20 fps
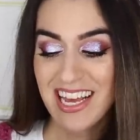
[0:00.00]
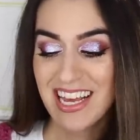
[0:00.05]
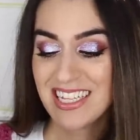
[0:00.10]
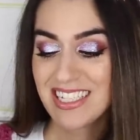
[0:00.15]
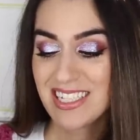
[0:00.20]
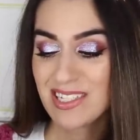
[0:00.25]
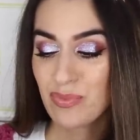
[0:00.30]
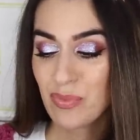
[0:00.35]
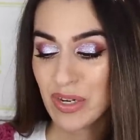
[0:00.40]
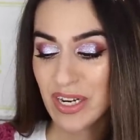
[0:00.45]
It
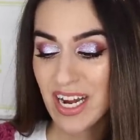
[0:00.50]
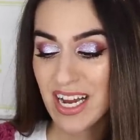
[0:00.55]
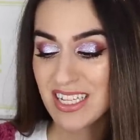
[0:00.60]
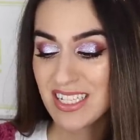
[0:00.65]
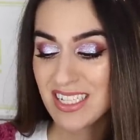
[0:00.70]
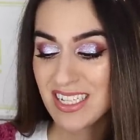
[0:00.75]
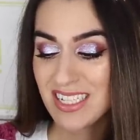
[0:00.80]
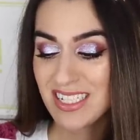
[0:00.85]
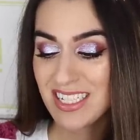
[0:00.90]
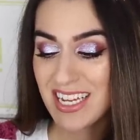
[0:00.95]
says, wear as
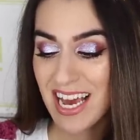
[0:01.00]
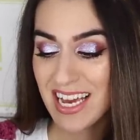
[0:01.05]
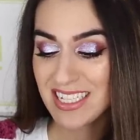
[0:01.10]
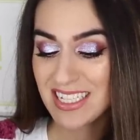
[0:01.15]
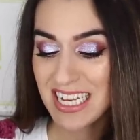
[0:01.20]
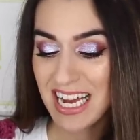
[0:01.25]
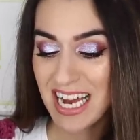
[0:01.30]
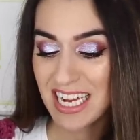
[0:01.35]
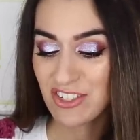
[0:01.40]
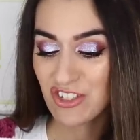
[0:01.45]
an
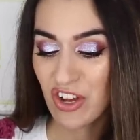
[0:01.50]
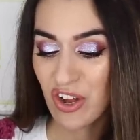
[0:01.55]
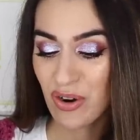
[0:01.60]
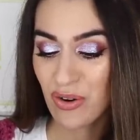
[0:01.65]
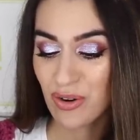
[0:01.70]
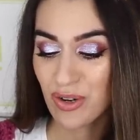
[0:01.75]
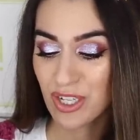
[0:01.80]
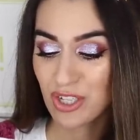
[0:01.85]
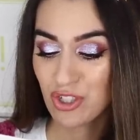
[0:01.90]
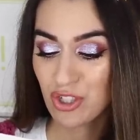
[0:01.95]
intense eyeshadow
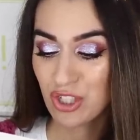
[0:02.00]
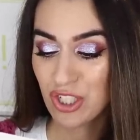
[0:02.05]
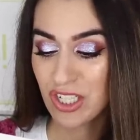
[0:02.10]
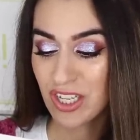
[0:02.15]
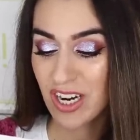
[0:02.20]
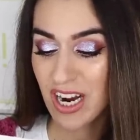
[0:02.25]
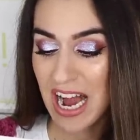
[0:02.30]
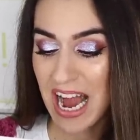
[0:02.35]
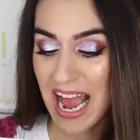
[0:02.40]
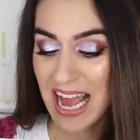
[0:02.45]
or
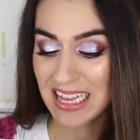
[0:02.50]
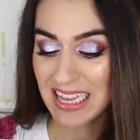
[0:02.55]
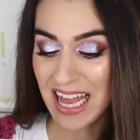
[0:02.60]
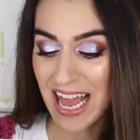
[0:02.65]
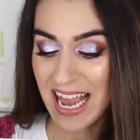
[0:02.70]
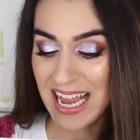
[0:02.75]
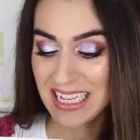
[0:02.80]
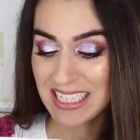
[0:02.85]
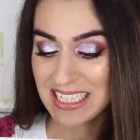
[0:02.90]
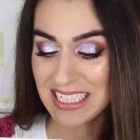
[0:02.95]
sheer
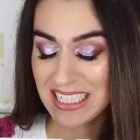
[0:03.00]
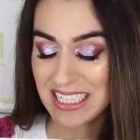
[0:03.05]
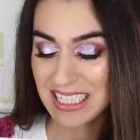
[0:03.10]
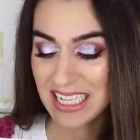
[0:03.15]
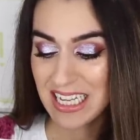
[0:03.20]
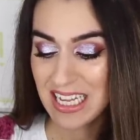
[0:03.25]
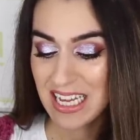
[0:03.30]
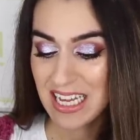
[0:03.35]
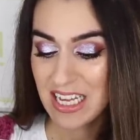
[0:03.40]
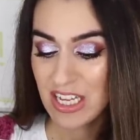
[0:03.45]
highlights.
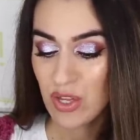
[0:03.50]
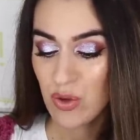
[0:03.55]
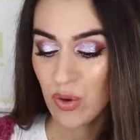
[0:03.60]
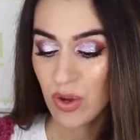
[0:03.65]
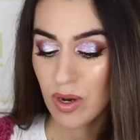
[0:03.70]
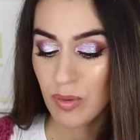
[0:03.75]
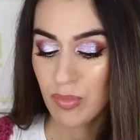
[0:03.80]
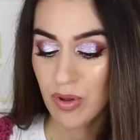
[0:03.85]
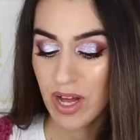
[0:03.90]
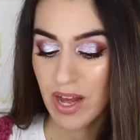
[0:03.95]
You
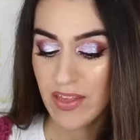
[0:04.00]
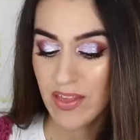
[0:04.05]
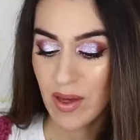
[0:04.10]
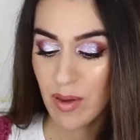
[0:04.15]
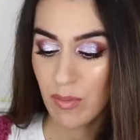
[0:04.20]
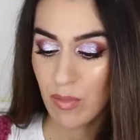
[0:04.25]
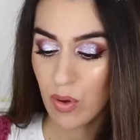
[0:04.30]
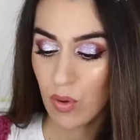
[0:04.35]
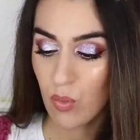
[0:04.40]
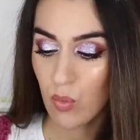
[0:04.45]
can apply
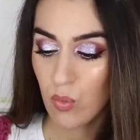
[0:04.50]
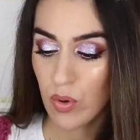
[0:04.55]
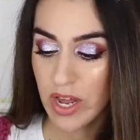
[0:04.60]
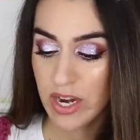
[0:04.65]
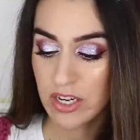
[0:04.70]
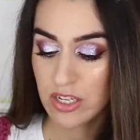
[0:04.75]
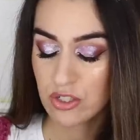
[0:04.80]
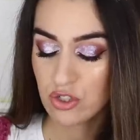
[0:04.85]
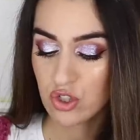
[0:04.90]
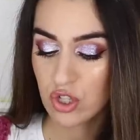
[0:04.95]
them
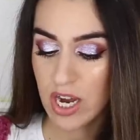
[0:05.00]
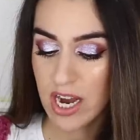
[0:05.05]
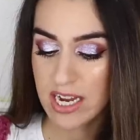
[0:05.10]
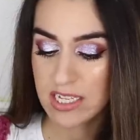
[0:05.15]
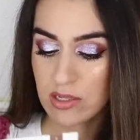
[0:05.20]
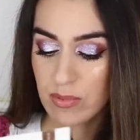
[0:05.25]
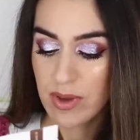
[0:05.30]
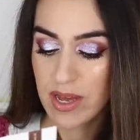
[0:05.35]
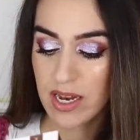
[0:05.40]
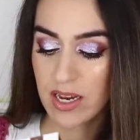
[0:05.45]
wet or dry
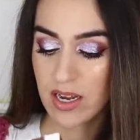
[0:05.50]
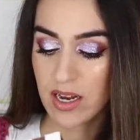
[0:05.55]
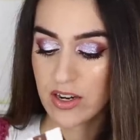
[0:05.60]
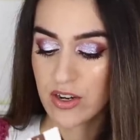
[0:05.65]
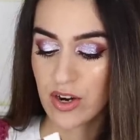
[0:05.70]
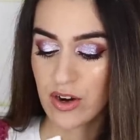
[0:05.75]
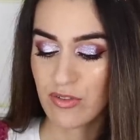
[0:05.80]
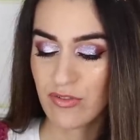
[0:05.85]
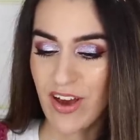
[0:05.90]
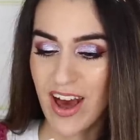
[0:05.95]
depending on
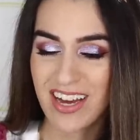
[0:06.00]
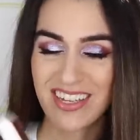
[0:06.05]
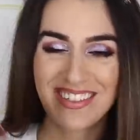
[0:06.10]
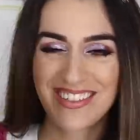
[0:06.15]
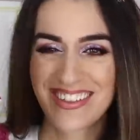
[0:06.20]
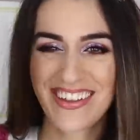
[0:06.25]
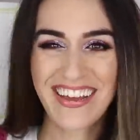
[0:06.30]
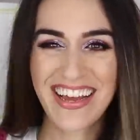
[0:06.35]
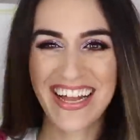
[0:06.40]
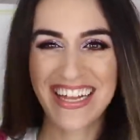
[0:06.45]
your effect.
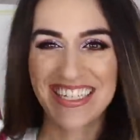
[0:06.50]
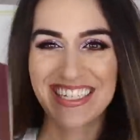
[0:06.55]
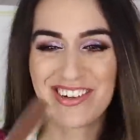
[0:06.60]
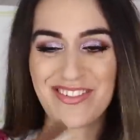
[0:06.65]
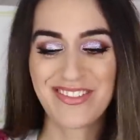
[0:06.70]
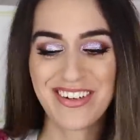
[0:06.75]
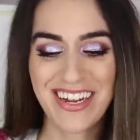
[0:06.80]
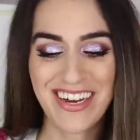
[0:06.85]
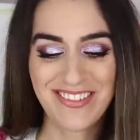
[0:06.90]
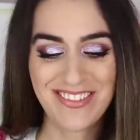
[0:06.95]
Oh yeah, let's
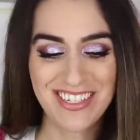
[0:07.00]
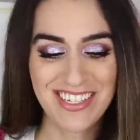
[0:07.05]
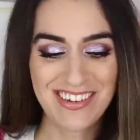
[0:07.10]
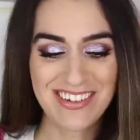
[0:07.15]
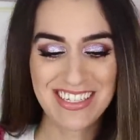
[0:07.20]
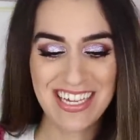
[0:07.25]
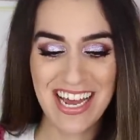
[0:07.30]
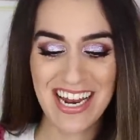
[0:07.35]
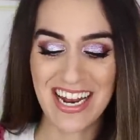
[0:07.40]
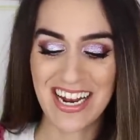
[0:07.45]
open it. I'm so
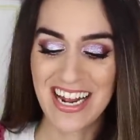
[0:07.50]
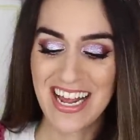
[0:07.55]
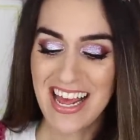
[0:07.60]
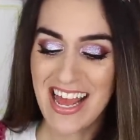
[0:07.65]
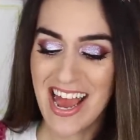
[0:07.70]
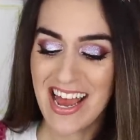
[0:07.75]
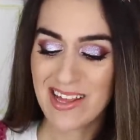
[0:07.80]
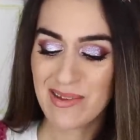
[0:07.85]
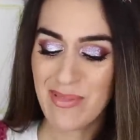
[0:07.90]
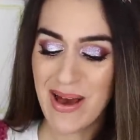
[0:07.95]
excited.
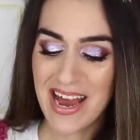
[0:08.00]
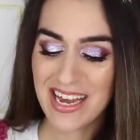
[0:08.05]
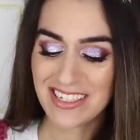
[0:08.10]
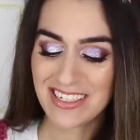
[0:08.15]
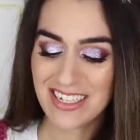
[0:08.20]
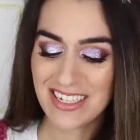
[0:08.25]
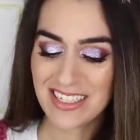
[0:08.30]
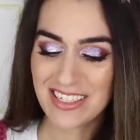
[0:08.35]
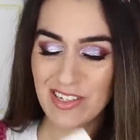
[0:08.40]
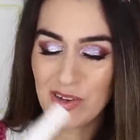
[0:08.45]
And the
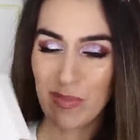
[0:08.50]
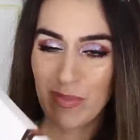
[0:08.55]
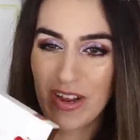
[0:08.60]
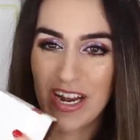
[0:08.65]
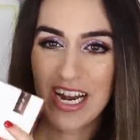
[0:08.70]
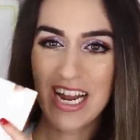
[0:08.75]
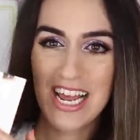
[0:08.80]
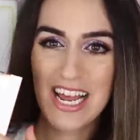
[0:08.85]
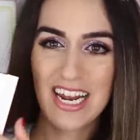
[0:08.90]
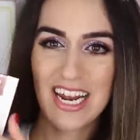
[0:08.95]
packaging is so
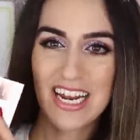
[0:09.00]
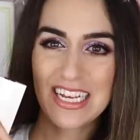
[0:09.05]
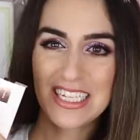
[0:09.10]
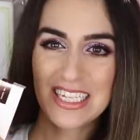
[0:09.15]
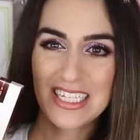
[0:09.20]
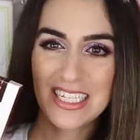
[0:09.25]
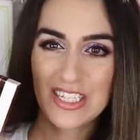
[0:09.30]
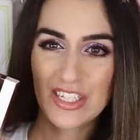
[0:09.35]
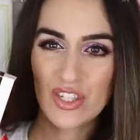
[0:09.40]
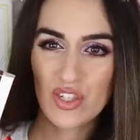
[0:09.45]
pretty. It has
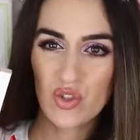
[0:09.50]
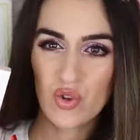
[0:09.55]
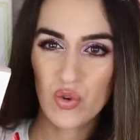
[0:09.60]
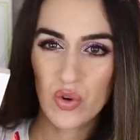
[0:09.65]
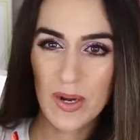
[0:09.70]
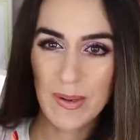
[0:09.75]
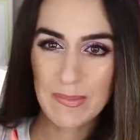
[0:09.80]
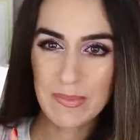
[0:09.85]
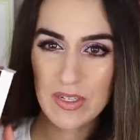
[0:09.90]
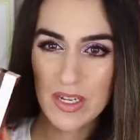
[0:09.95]
like this
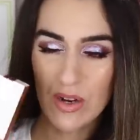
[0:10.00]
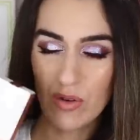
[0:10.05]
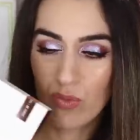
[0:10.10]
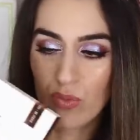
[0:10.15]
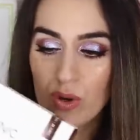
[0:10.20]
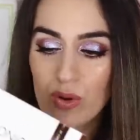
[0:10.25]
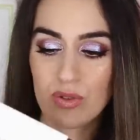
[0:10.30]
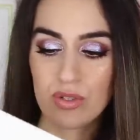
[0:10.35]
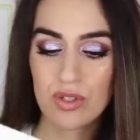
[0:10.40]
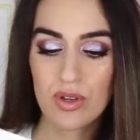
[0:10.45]
script and
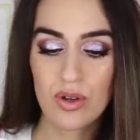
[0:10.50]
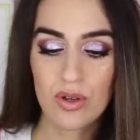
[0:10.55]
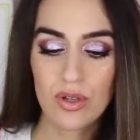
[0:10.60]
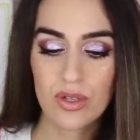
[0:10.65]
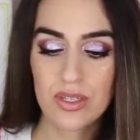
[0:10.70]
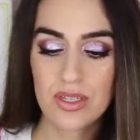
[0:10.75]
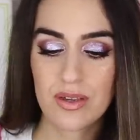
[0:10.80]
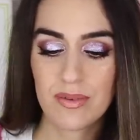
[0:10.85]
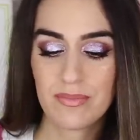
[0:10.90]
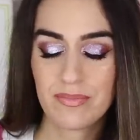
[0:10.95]
rose
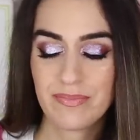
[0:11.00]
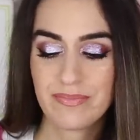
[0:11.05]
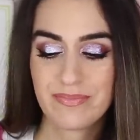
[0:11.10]
gold.